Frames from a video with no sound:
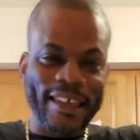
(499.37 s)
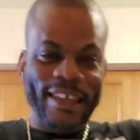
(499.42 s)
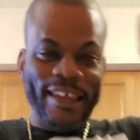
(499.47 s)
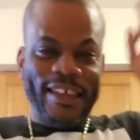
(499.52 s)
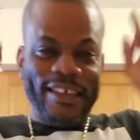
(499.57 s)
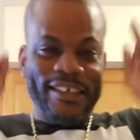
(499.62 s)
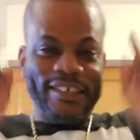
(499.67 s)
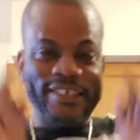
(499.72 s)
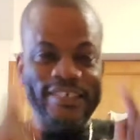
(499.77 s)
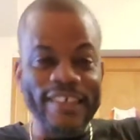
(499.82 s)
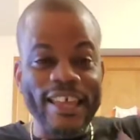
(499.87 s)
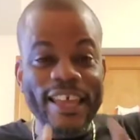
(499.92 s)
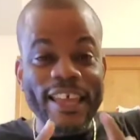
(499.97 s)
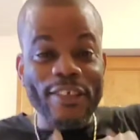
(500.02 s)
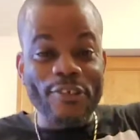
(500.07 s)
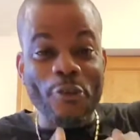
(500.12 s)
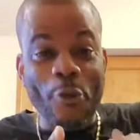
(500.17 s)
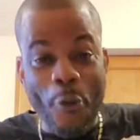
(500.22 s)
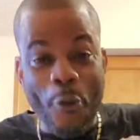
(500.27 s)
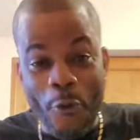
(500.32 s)
stay
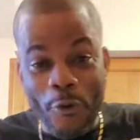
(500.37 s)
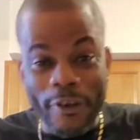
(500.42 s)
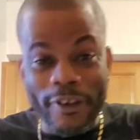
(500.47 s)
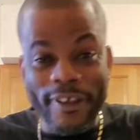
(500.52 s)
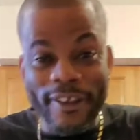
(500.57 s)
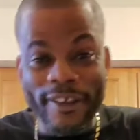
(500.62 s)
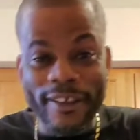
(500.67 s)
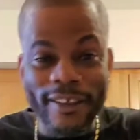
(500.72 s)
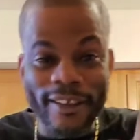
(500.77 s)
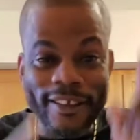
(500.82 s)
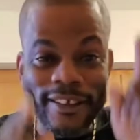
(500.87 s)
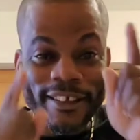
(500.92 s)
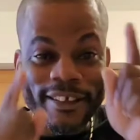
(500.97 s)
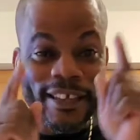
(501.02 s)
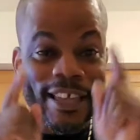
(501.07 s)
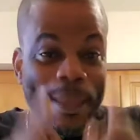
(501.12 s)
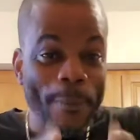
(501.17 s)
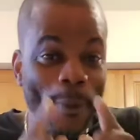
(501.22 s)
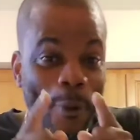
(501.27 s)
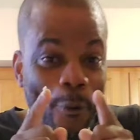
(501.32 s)
tuned,
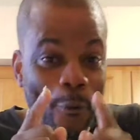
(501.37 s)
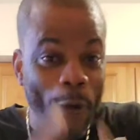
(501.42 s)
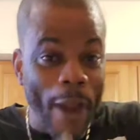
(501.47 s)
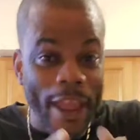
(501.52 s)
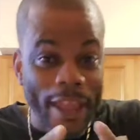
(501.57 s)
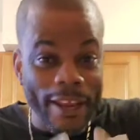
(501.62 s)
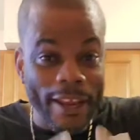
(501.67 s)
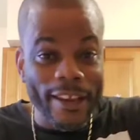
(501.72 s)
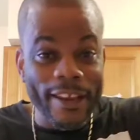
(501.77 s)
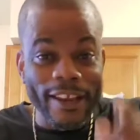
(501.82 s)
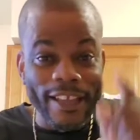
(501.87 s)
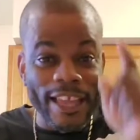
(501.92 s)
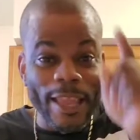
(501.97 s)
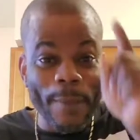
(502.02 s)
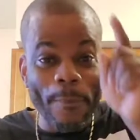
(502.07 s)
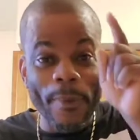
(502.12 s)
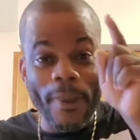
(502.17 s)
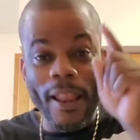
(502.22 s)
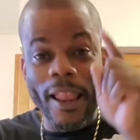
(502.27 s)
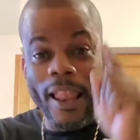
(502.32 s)
keep it right there,
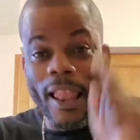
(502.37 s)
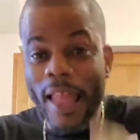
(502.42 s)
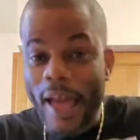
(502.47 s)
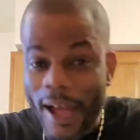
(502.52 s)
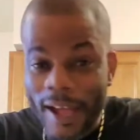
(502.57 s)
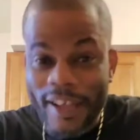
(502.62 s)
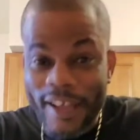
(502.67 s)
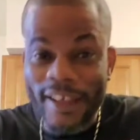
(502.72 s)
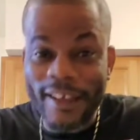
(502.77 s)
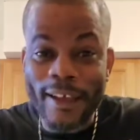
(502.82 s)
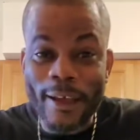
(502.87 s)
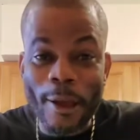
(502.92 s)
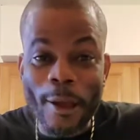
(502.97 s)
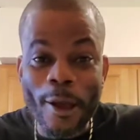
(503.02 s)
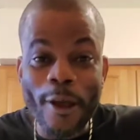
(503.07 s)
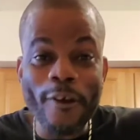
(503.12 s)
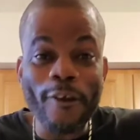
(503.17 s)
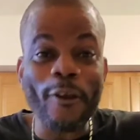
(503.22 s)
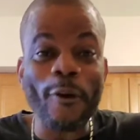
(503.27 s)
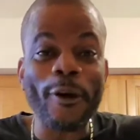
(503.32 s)
keep it locked.
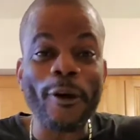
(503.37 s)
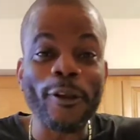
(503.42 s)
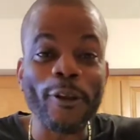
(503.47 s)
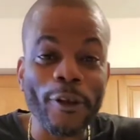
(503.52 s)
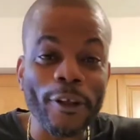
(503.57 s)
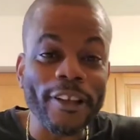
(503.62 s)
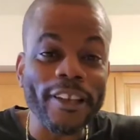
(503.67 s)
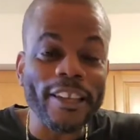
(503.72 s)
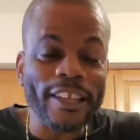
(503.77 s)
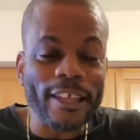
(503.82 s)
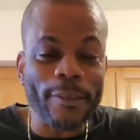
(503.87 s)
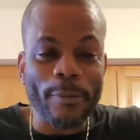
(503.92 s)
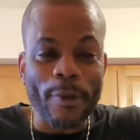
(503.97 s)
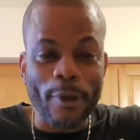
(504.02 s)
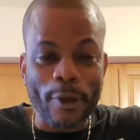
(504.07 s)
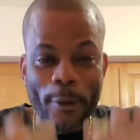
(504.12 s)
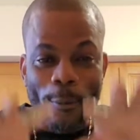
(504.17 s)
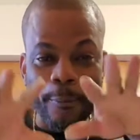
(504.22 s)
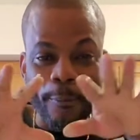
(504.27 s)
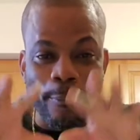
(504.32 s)
Flour don't need, I'm
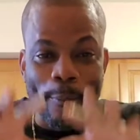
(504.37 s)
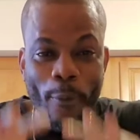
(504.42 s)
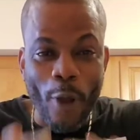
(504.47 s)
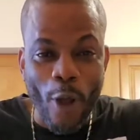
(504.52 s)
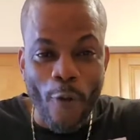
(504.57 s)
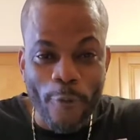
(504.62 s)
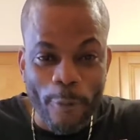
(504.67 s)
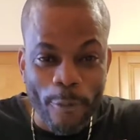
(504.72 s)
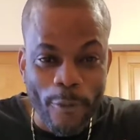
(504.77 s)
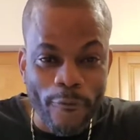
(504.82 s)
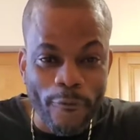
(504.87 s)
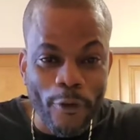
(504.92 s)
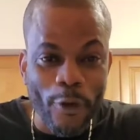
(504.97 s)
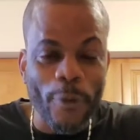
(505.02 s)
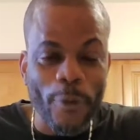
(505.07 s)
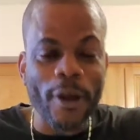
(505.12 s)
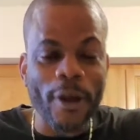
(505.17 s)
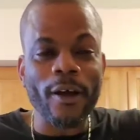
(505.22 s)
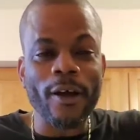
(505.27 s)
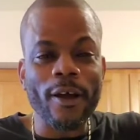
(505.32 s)
going to cover my
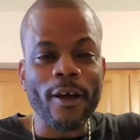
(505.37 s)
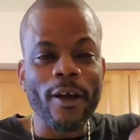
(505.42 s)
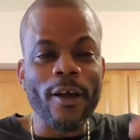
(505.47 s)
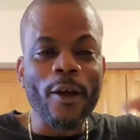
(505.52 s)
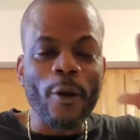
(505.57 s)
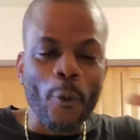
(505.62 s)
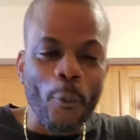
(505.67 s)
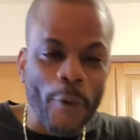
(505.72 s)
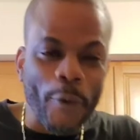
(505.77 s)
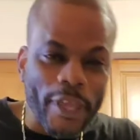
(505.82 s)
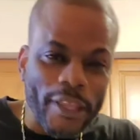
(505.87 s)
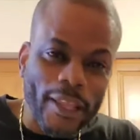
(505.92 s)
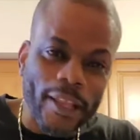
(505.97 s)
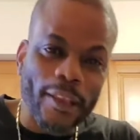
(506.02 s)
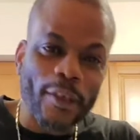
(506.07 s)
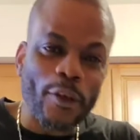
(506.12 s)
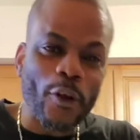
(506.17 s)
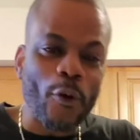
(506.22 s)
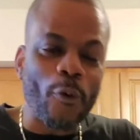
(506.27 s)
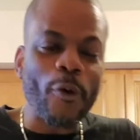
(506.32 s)
flour. Wait a
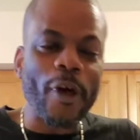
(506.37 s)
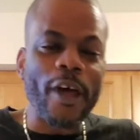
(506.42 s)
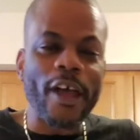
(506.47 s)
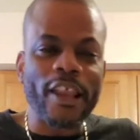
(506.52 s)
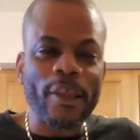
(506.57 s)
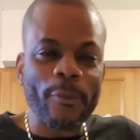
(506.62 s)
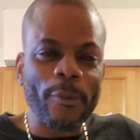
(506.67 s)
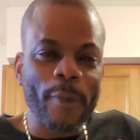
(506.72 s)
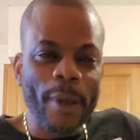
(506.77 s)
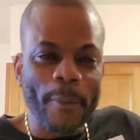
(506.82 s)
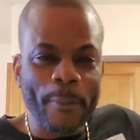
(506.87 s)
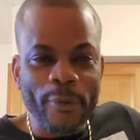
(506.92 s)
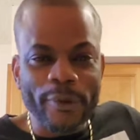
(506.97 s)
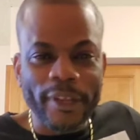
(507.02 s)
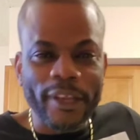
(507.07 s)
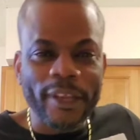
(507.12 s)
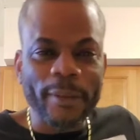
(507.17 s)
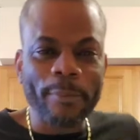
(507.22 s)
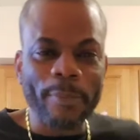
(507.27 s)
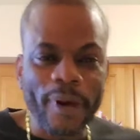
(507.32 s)
little while, then I put it
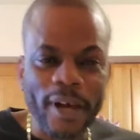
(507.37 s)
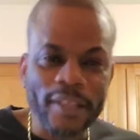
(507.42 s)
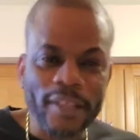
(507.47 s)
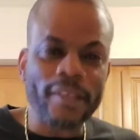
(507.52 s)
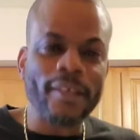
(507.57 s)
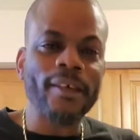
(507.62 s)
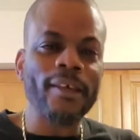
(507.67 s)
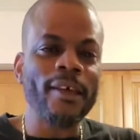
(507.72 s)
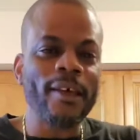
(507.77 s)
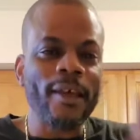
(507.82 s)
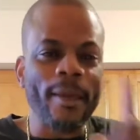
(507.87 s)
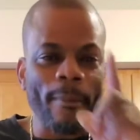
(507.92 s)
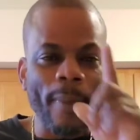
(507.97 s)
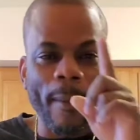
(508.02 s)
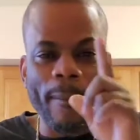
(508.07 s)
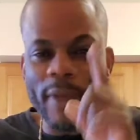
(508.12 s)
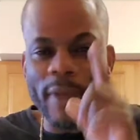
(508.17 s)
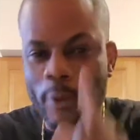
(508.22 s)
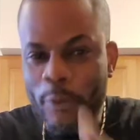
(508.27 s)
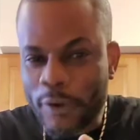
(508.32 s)
in the pot
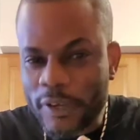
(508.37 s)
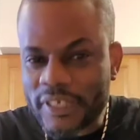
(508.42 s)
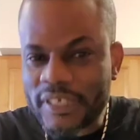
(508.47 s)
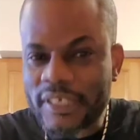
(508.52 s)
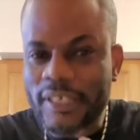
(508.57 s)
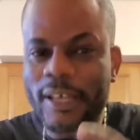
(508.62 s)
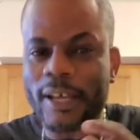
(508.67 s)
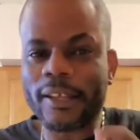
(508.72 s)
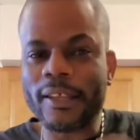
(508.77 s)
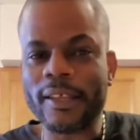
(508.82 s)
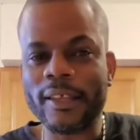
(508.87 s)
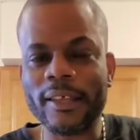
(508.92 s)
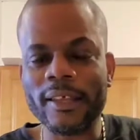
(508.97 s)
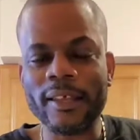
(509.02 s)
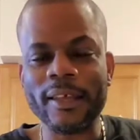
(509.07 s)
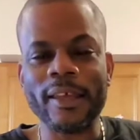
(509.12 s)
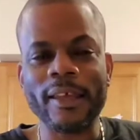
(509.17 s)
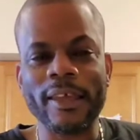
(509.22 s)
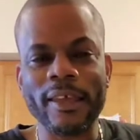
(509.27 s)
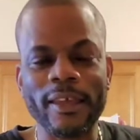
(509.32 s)
and I'm going to see that,
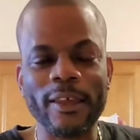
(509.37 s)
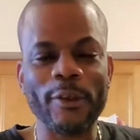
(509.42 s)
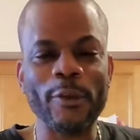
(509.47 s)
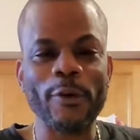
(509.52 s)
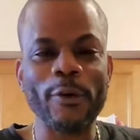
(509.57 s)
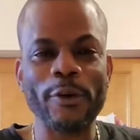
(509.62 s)
And